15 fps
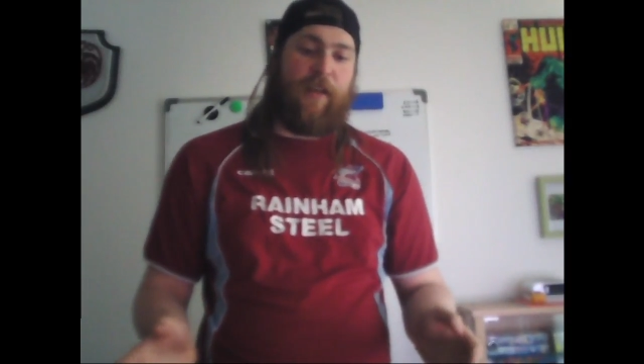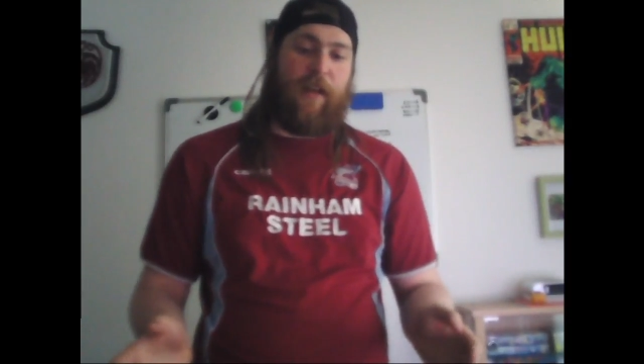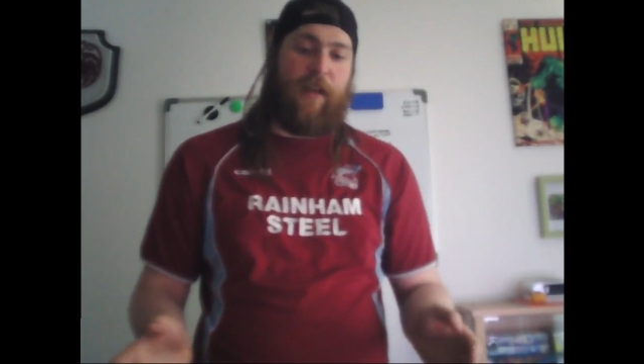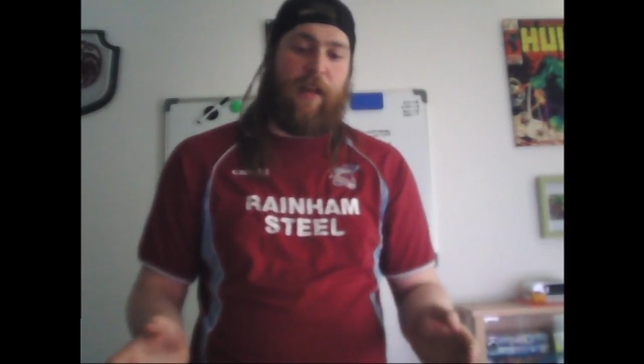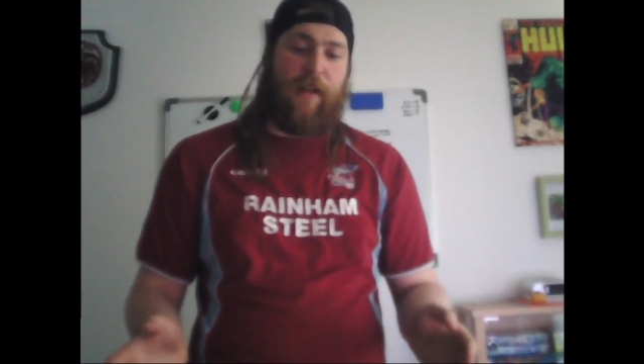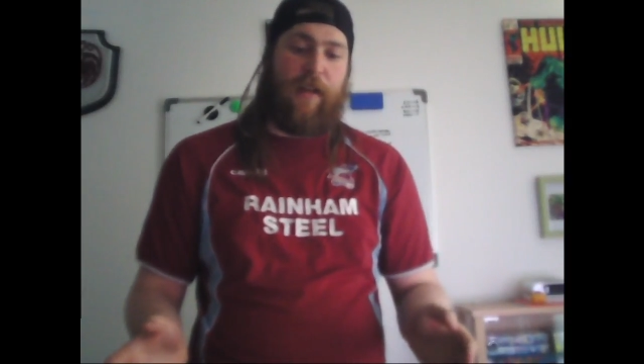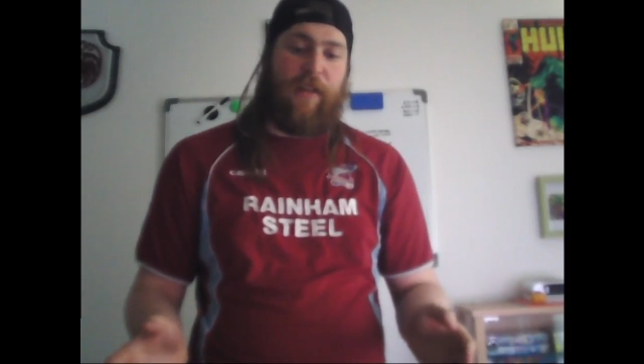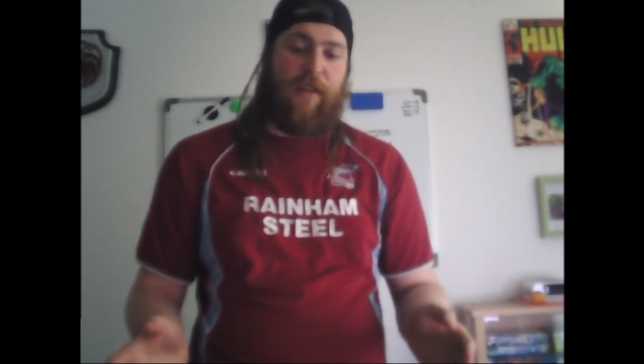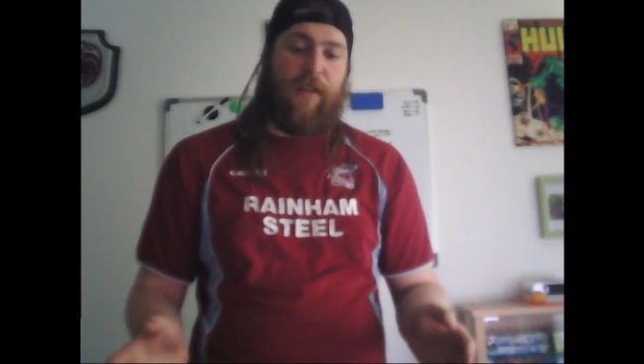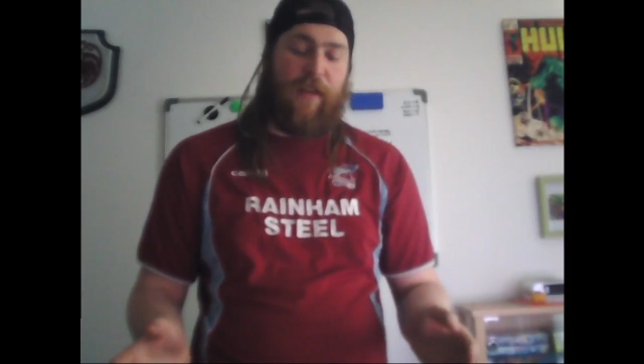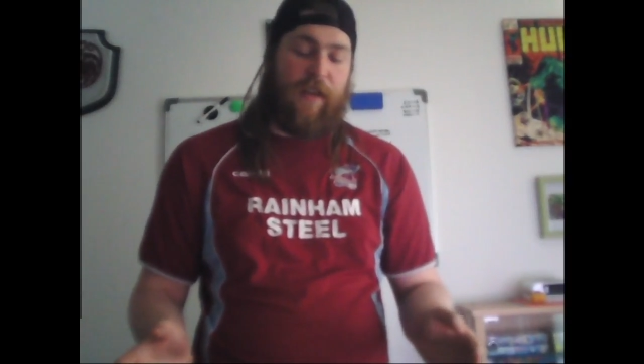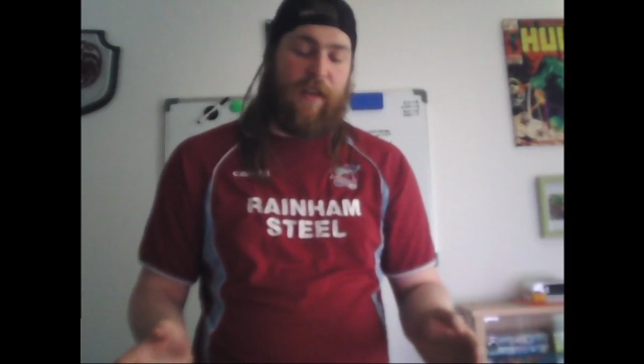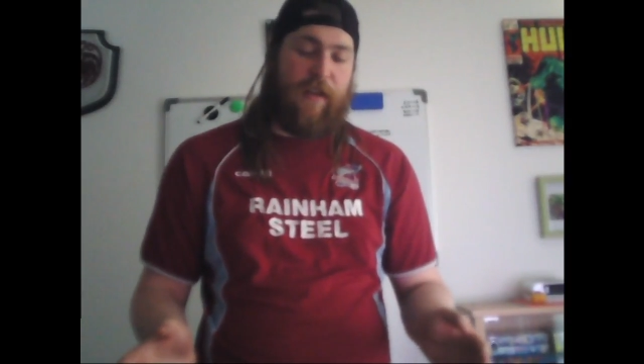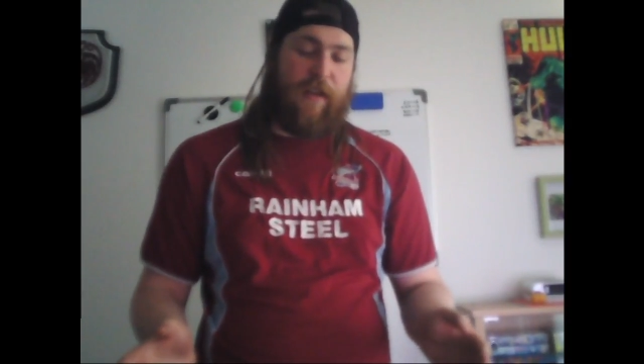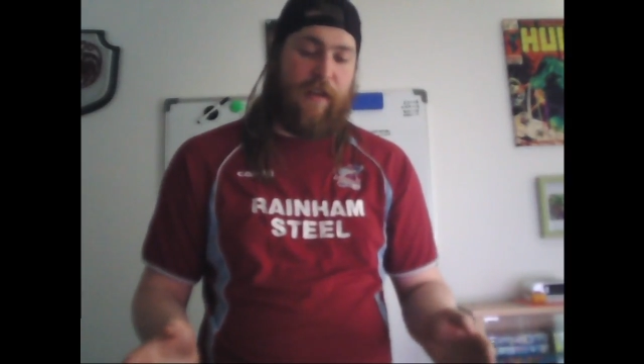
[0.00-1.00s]
I
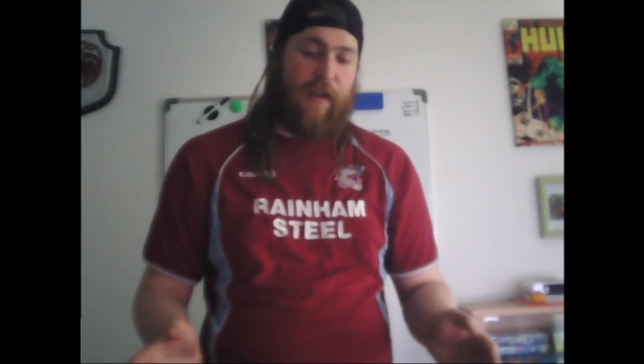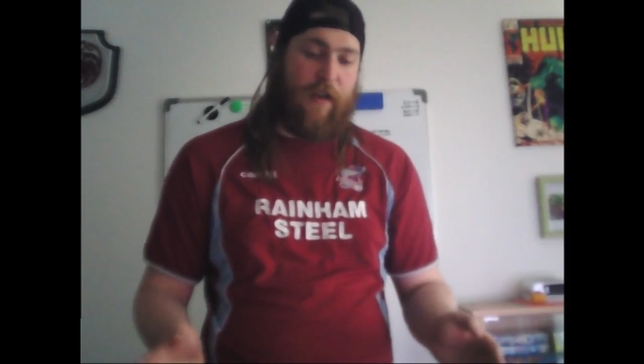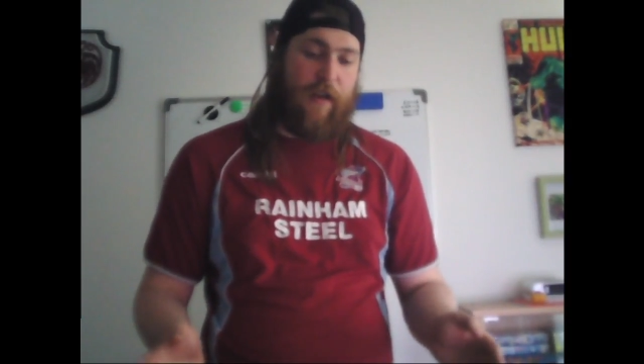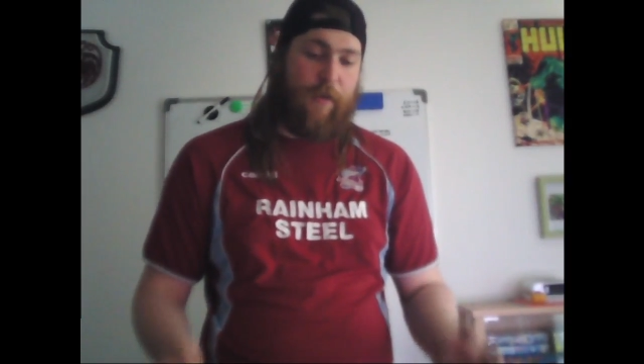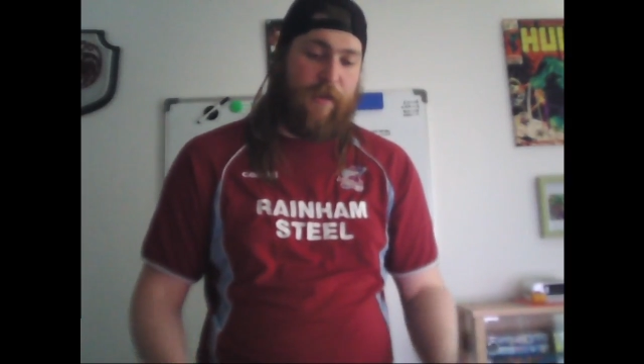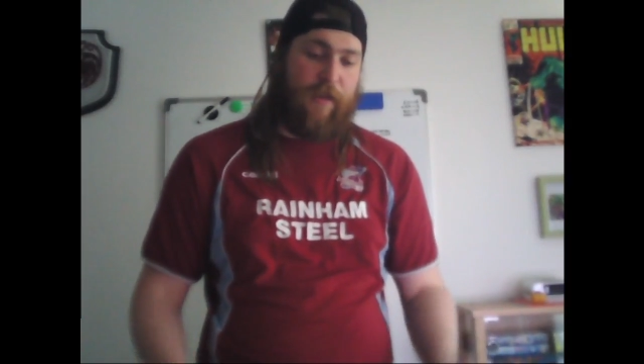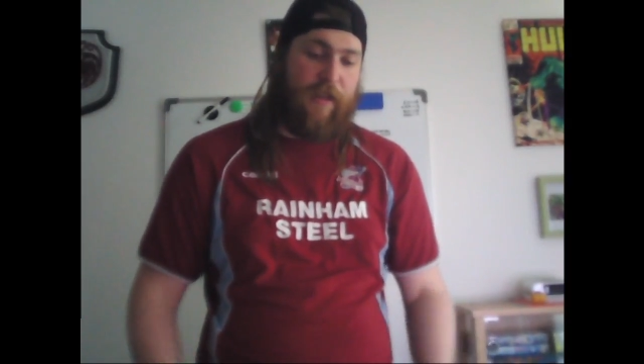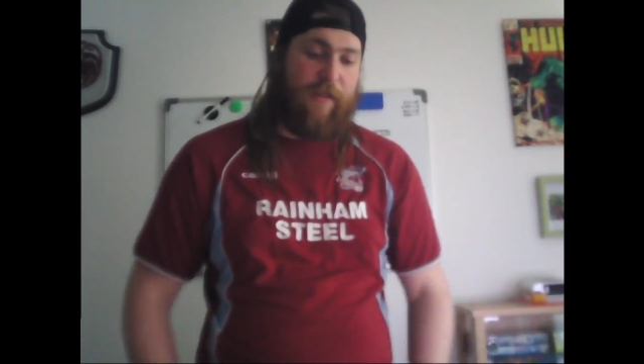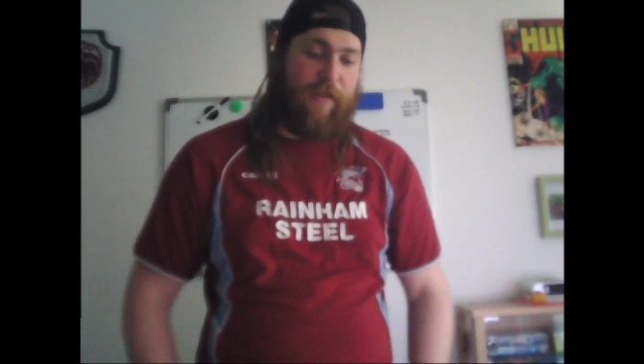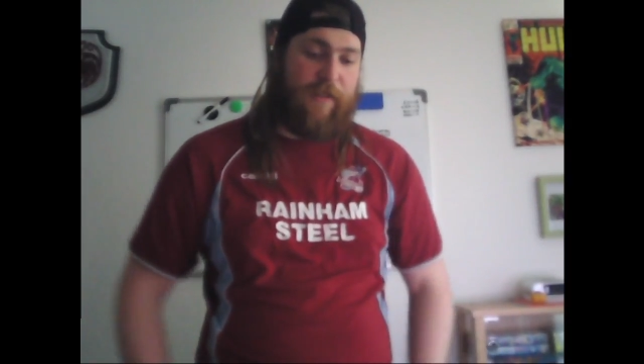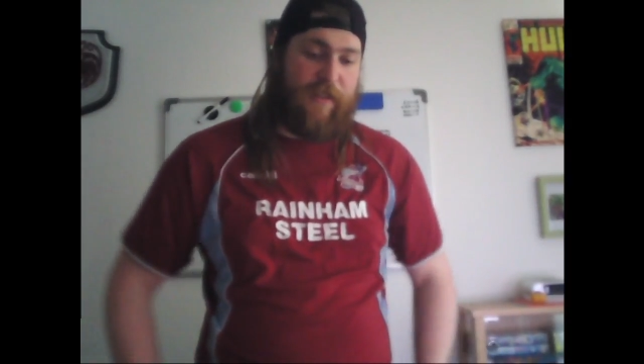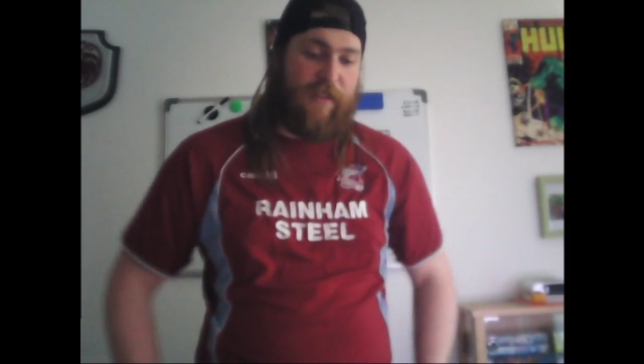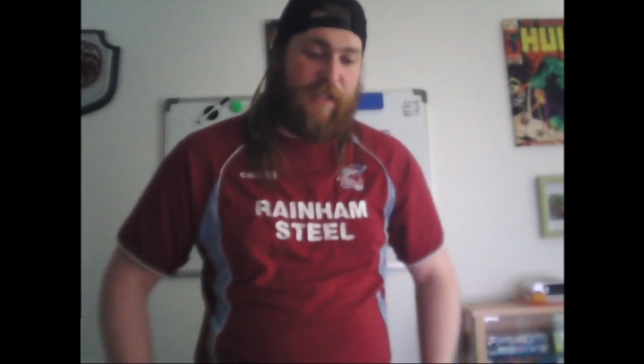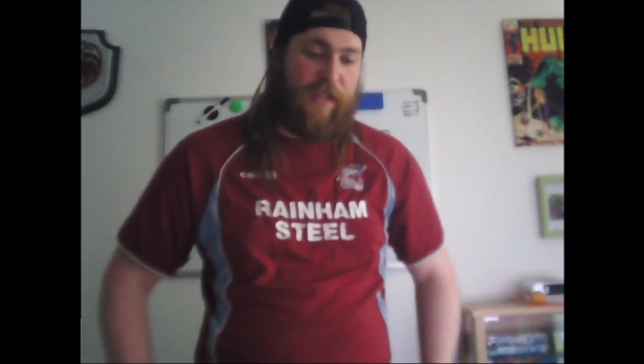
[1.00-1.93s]
think I will leave this